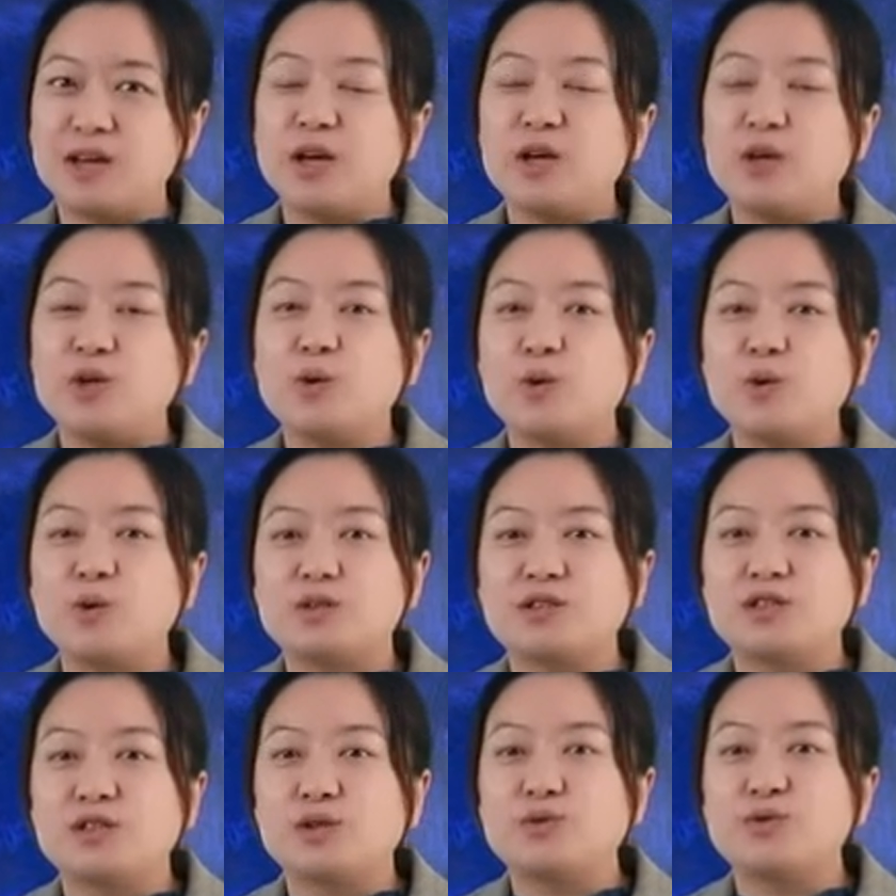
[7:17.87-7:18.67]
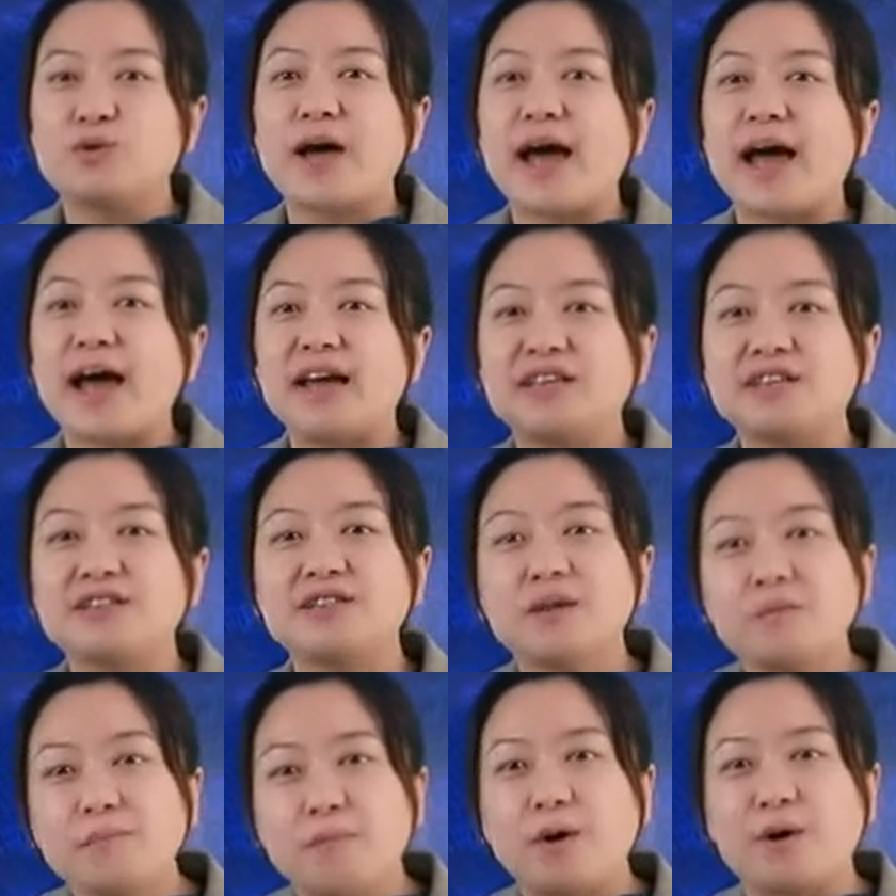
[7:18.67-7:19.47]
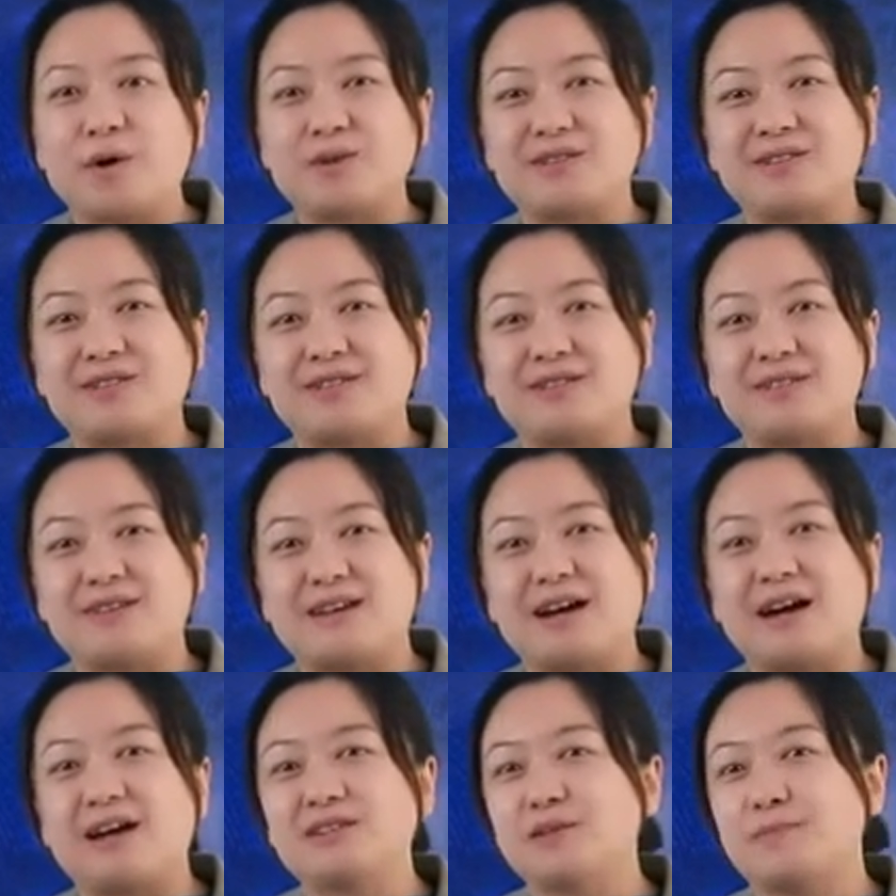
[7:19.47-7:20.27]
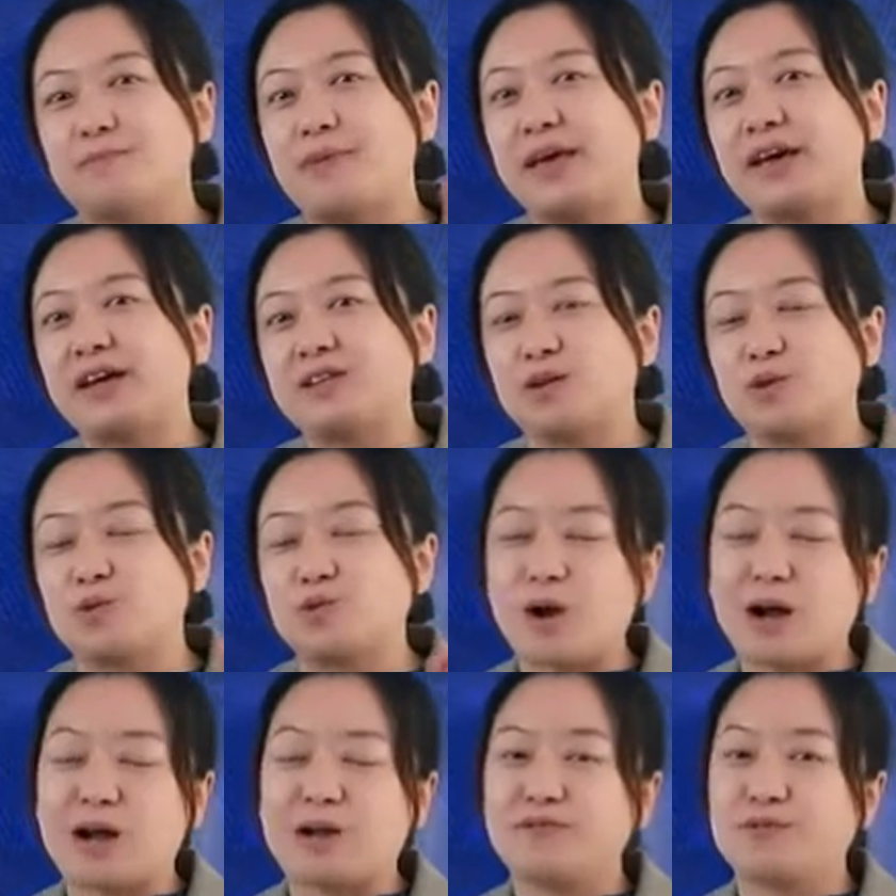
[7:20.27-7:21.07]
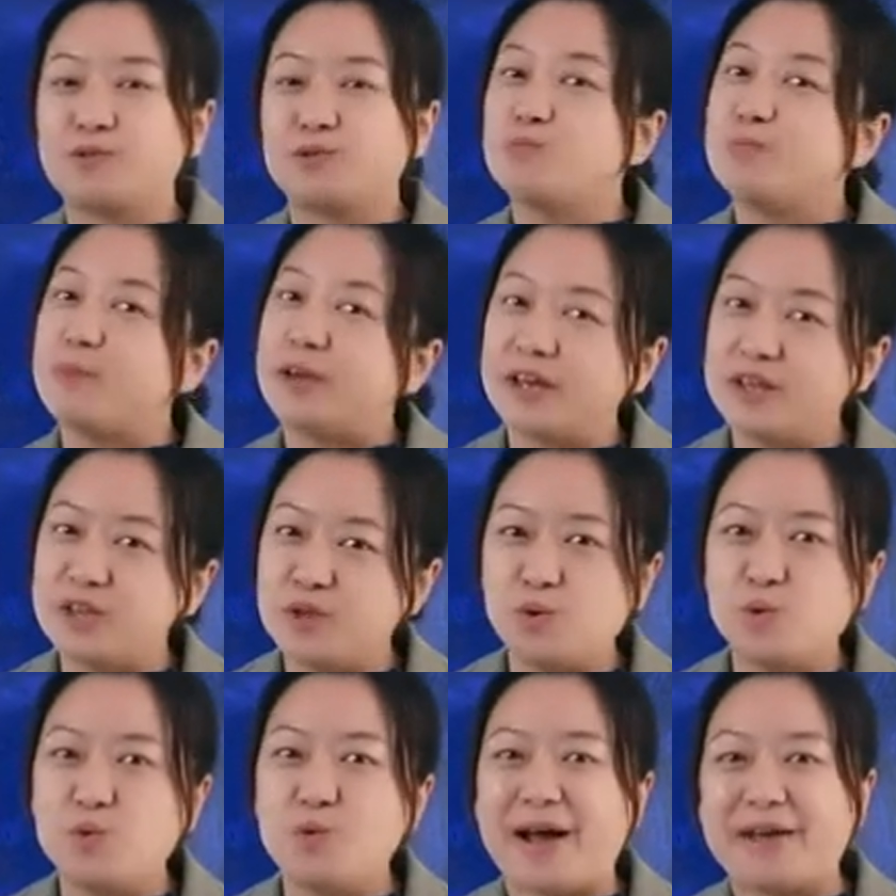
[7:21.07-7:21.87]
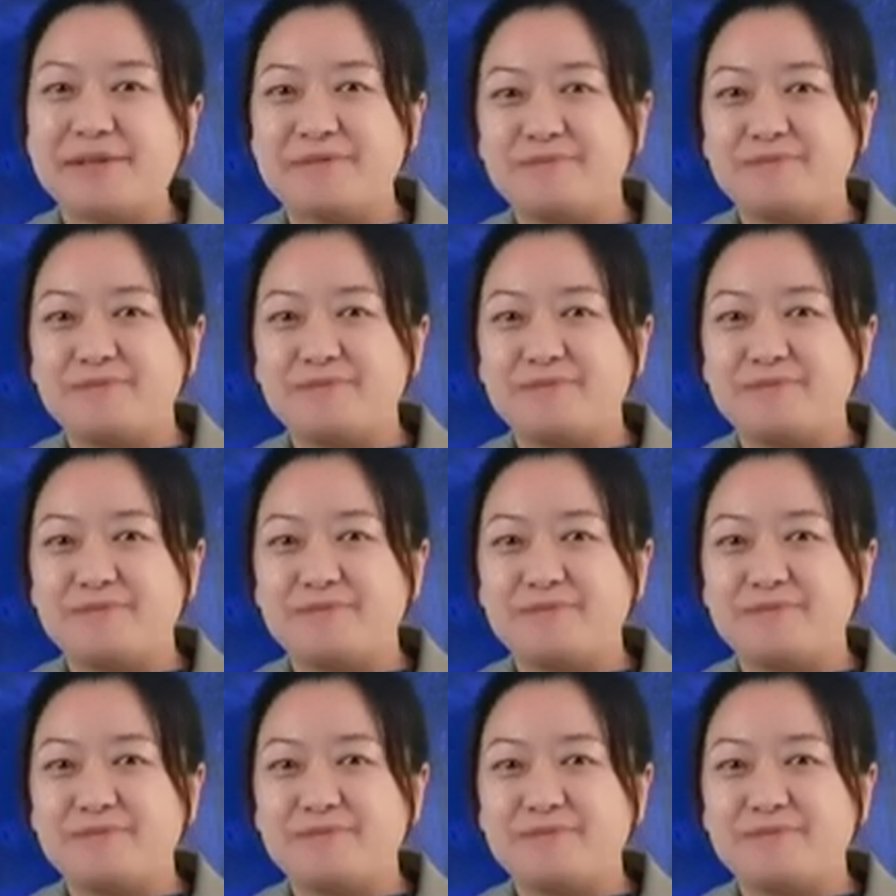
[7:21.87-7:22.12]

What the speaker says: used to add symbols on the pictograph to make a new one.